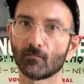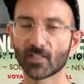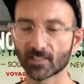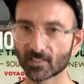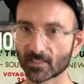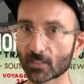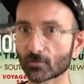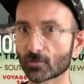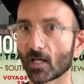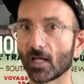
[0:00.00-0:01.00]
fitness and
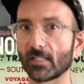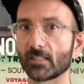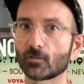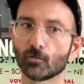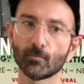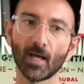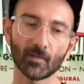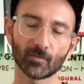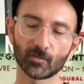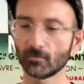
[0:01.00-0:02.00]
exercise to
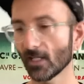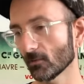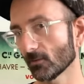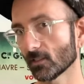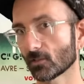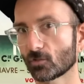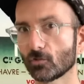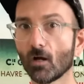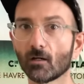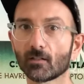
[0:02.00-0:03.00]
math to language
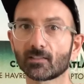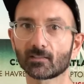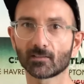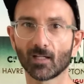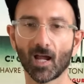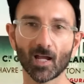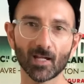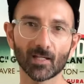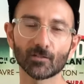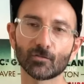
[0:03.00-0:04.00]
to arts.
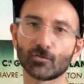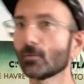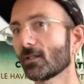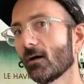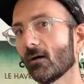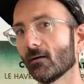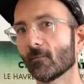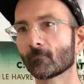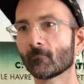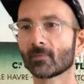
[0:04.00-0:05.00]
I do it all.